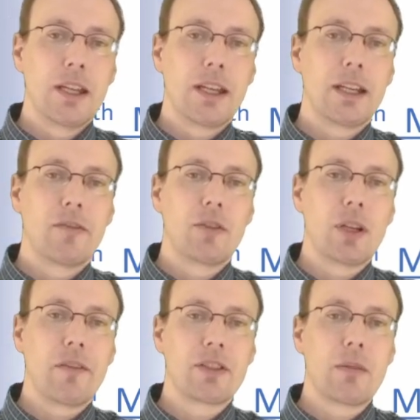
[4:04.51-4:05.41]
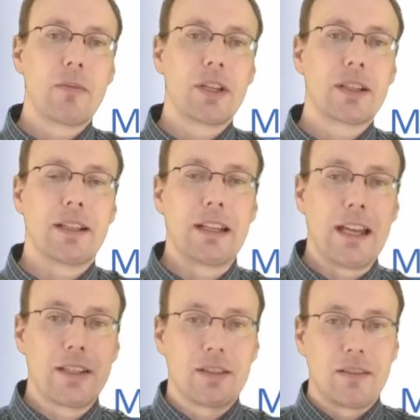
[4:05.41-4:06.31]
And if you have something that
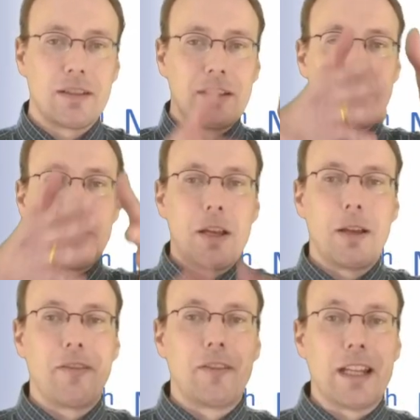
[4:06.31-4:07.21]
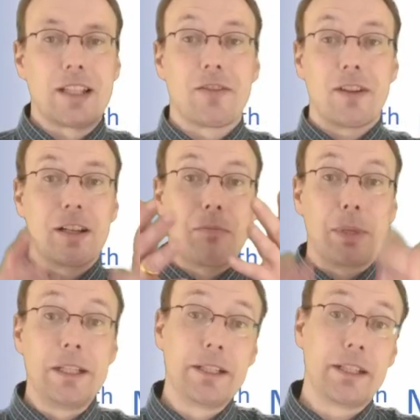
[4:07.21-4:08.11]
has that's very
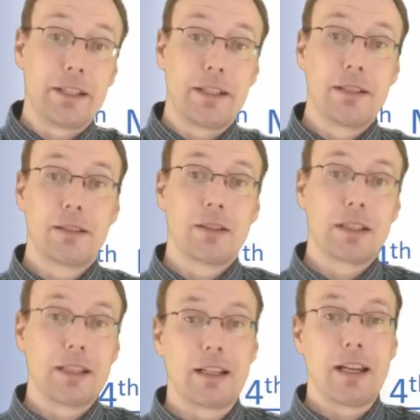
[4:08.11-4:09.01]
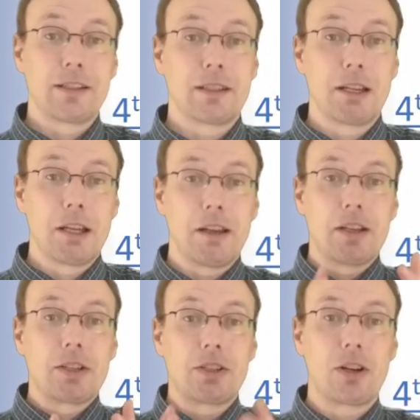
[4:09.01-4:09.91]
peaky, that has a
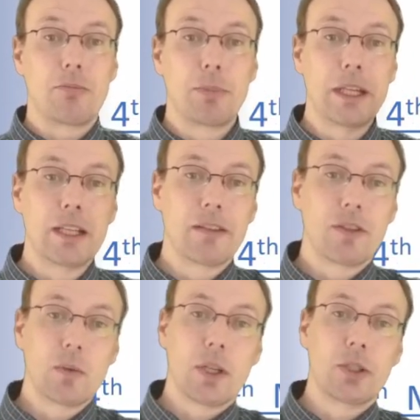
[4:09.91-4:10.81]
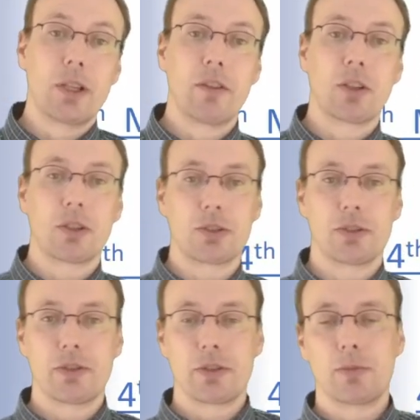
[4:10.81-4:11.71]
sharp peak, if you want, you have a
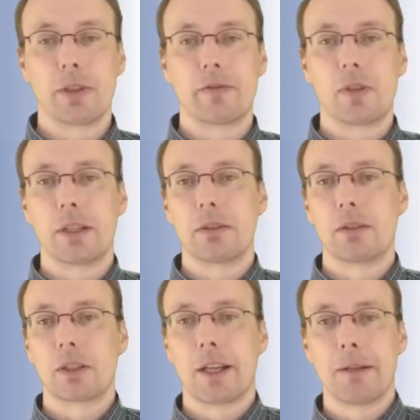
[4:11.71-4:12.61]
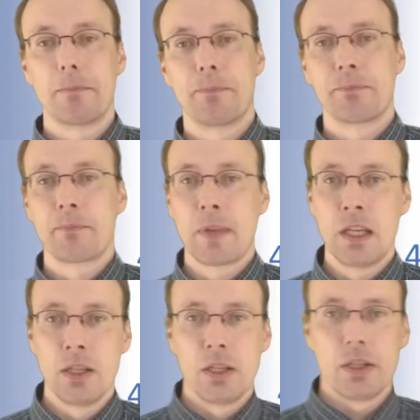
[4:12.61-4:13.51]
kurtosis above 1, okay?
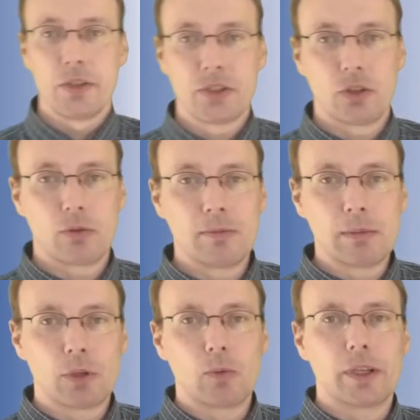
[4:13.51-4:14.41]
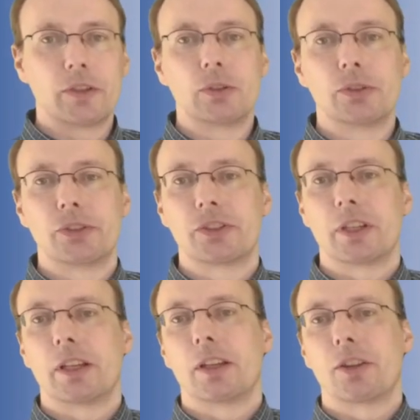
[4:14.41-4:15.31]
So remember what those
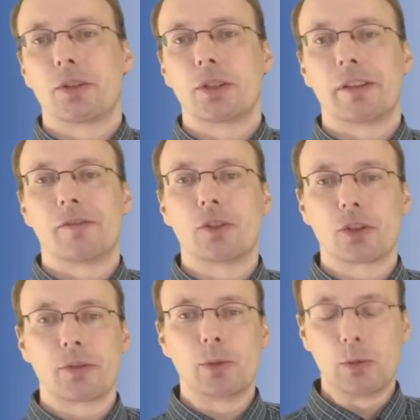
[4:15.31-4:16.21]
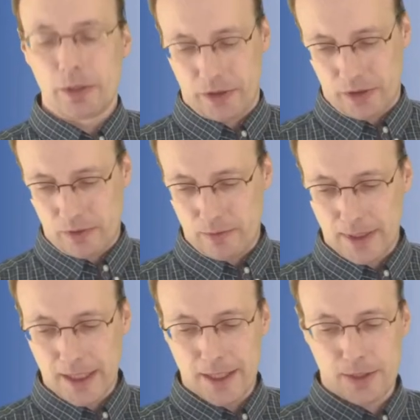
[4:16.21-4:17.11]
third and fourth moment
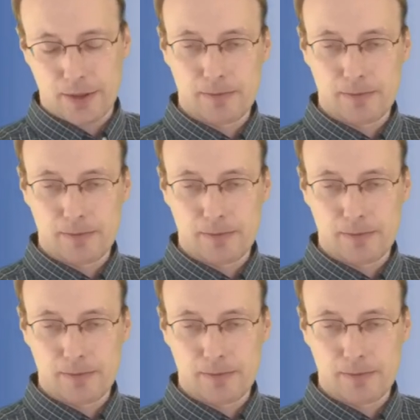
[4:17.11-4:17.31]
relate to.